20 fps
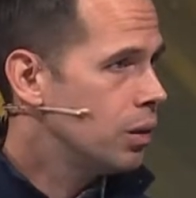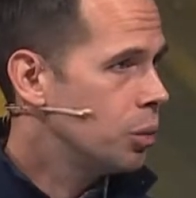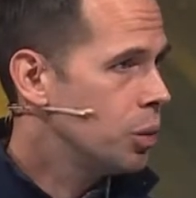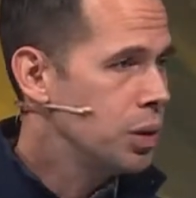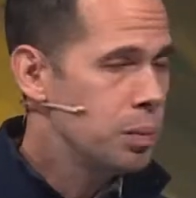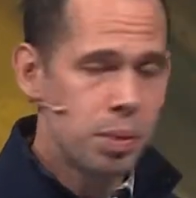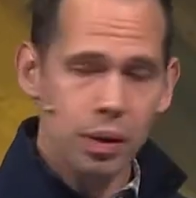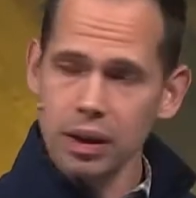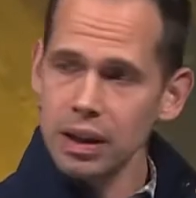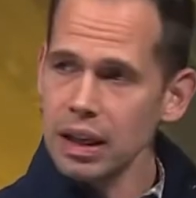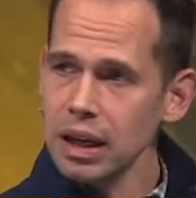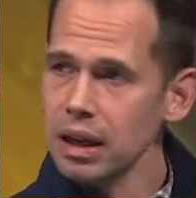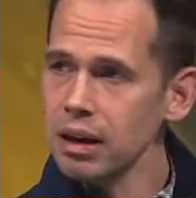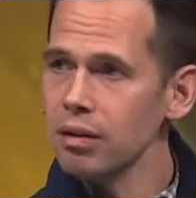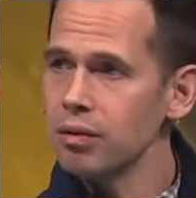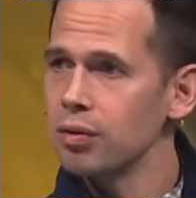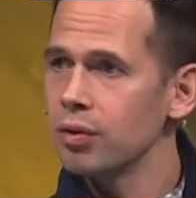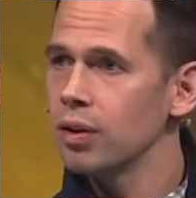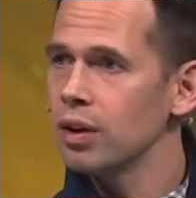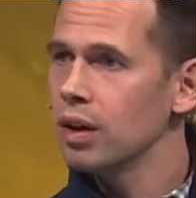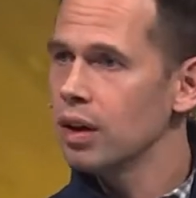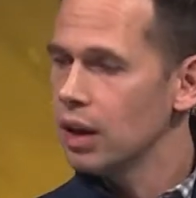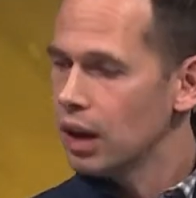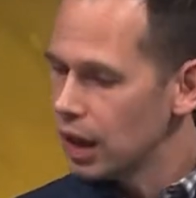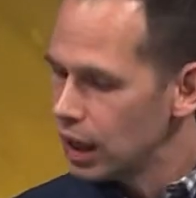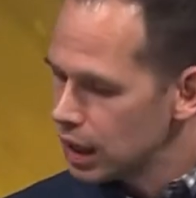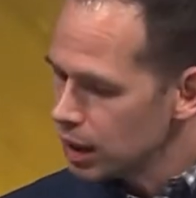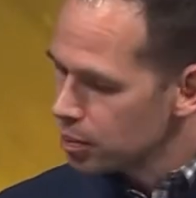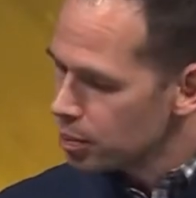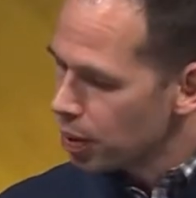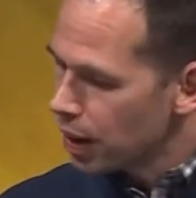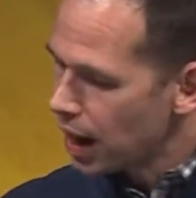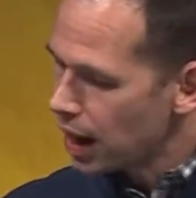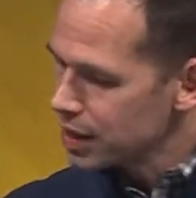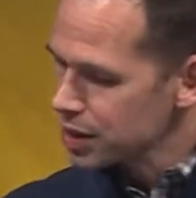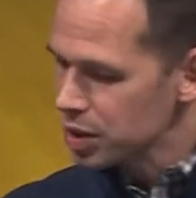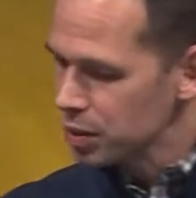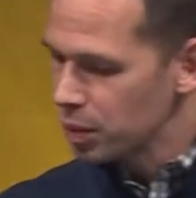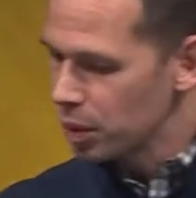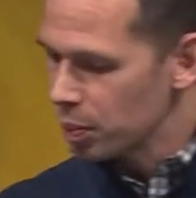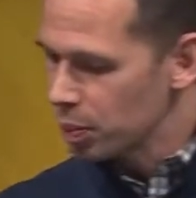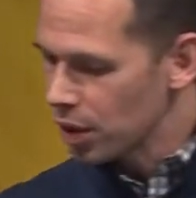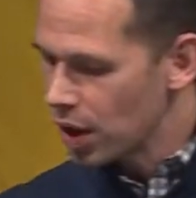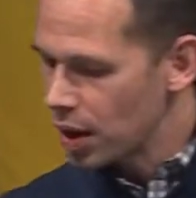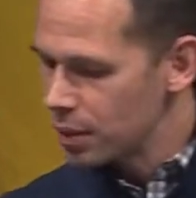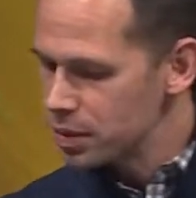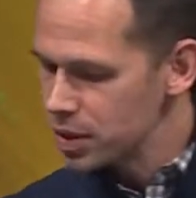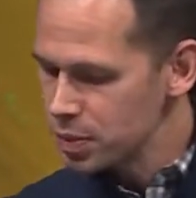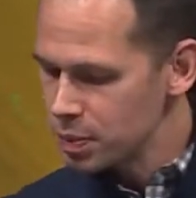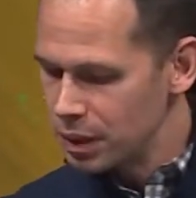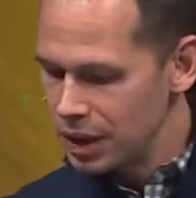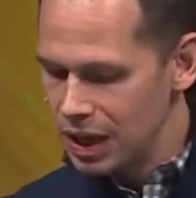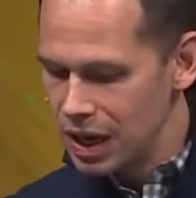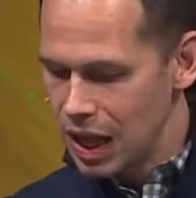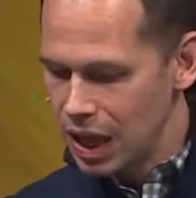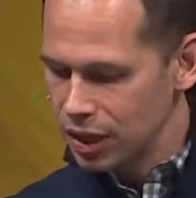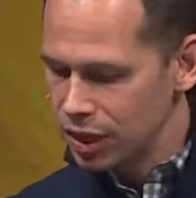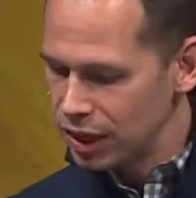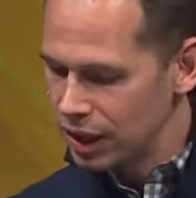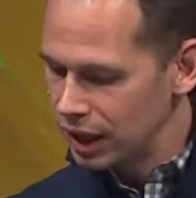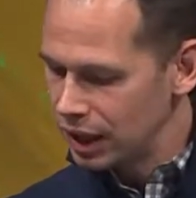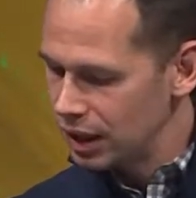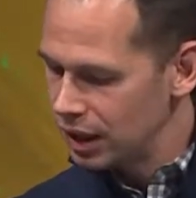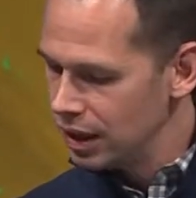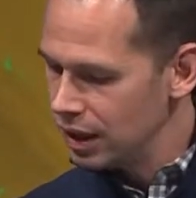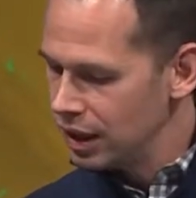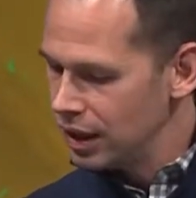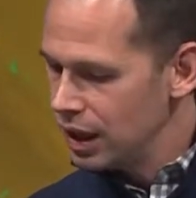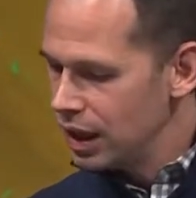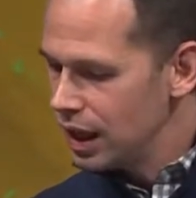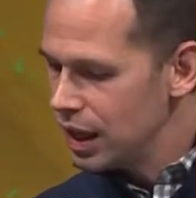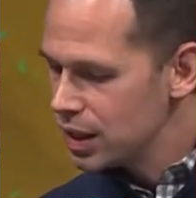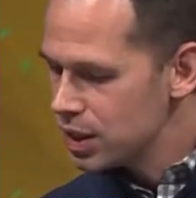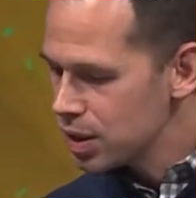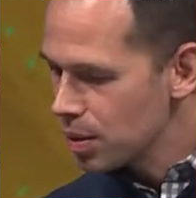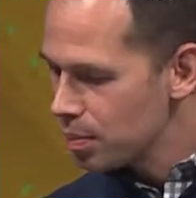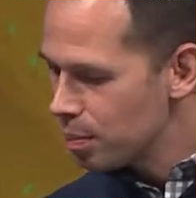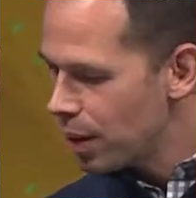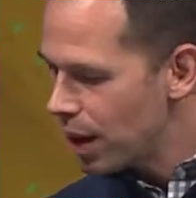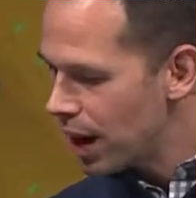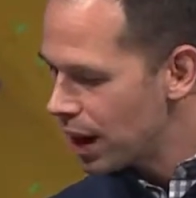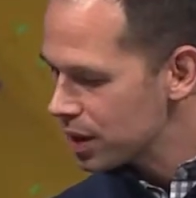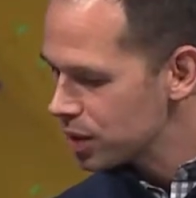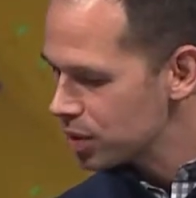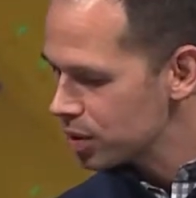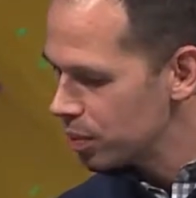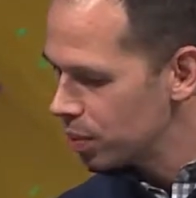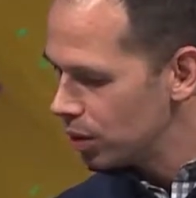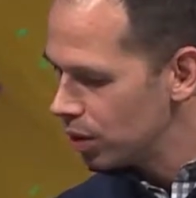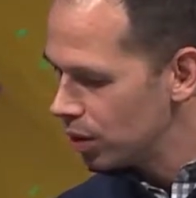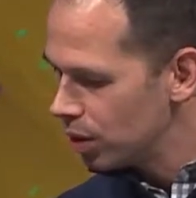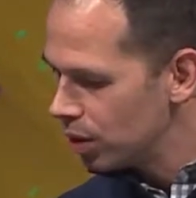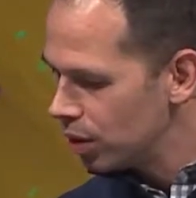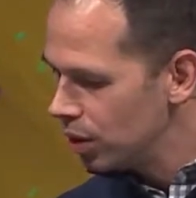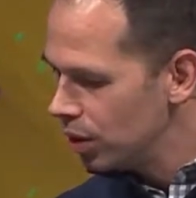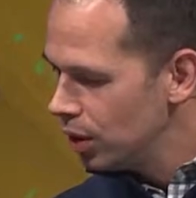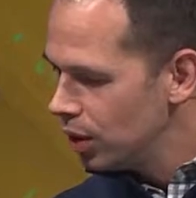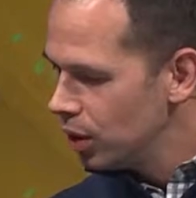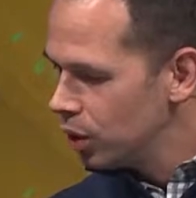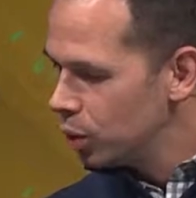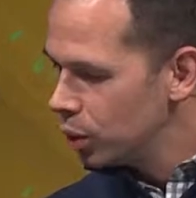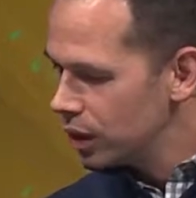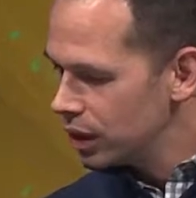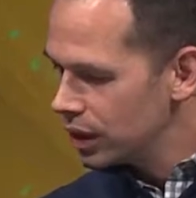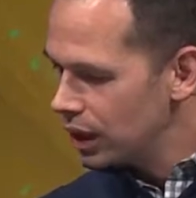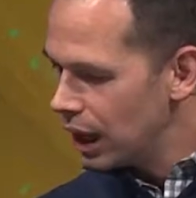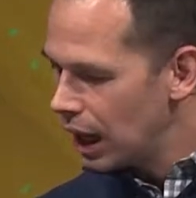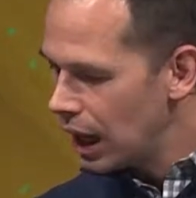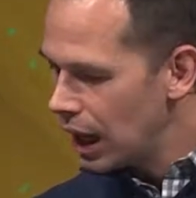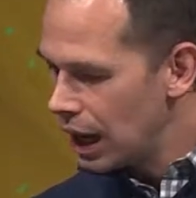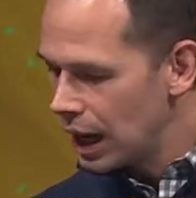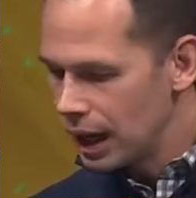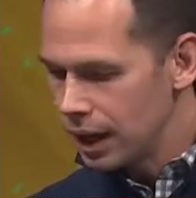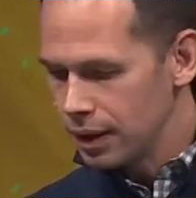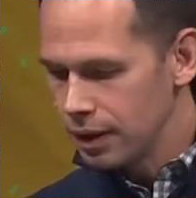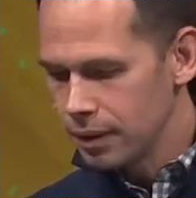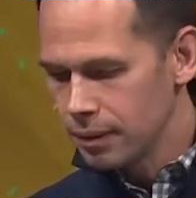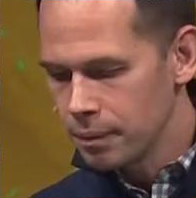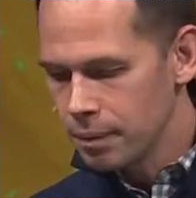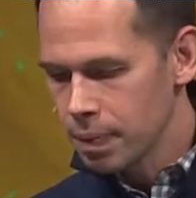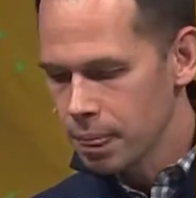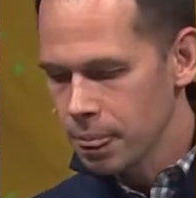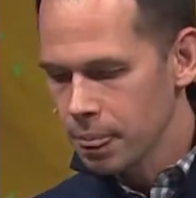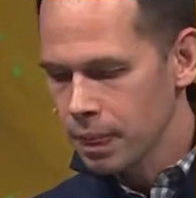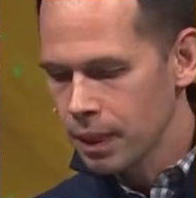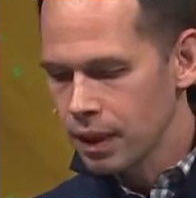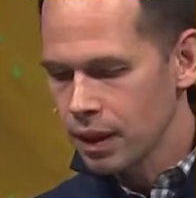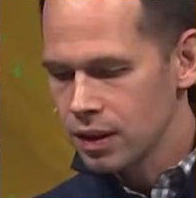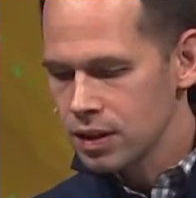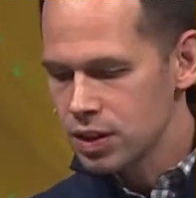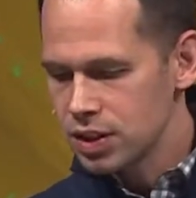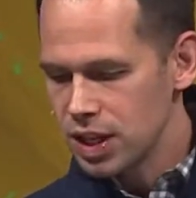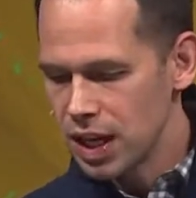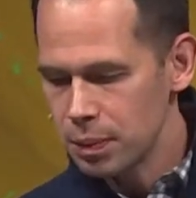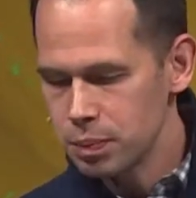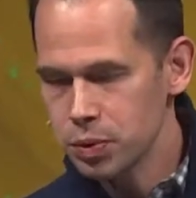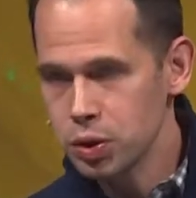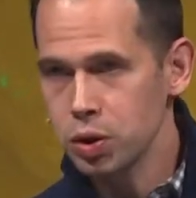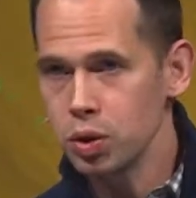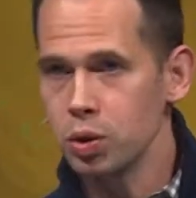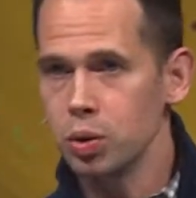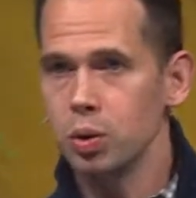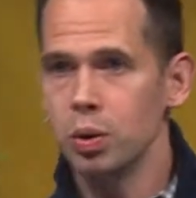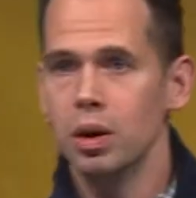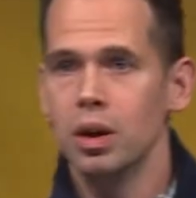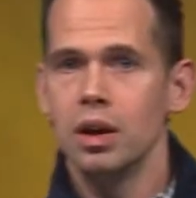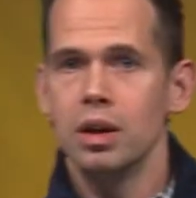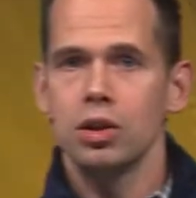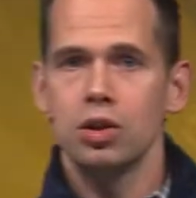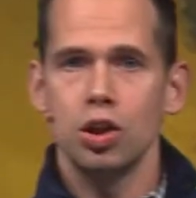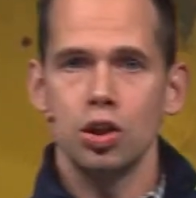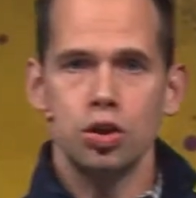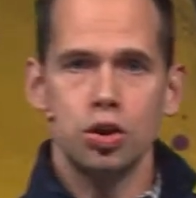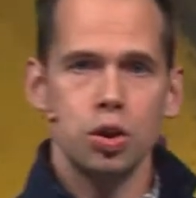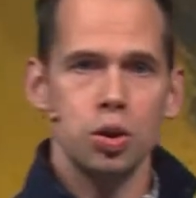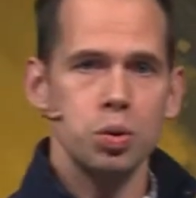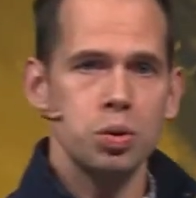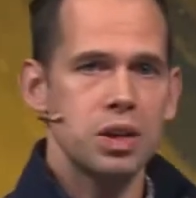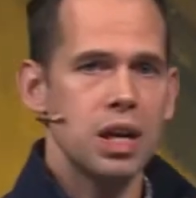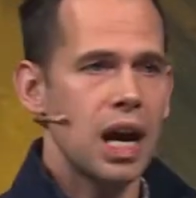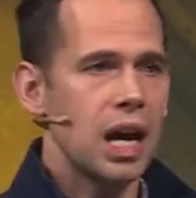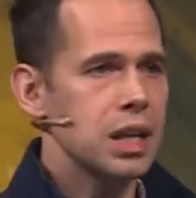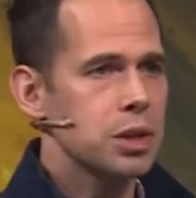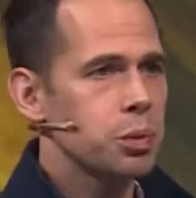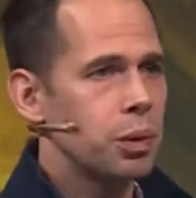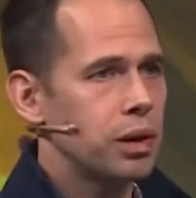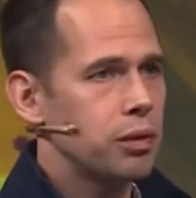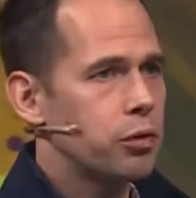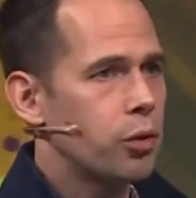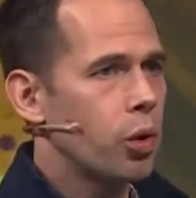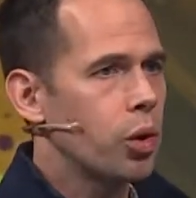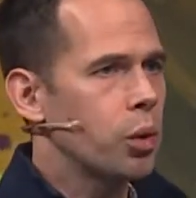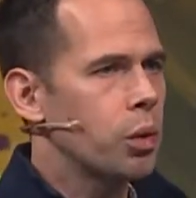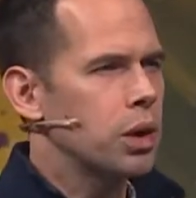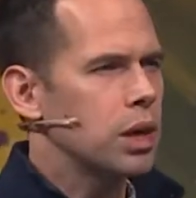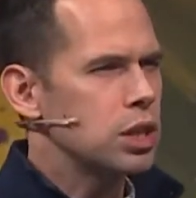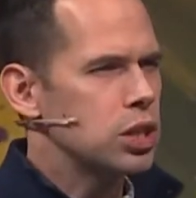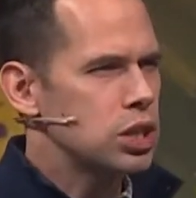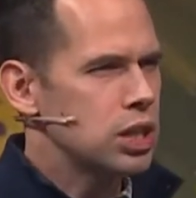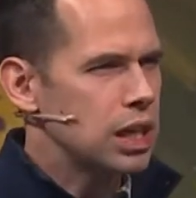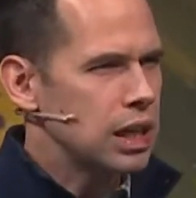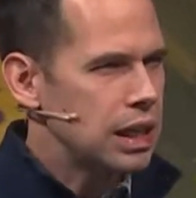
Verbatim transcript: we believe an impossible promise, but nothing is impossible with God. Step two to choose God's way forward is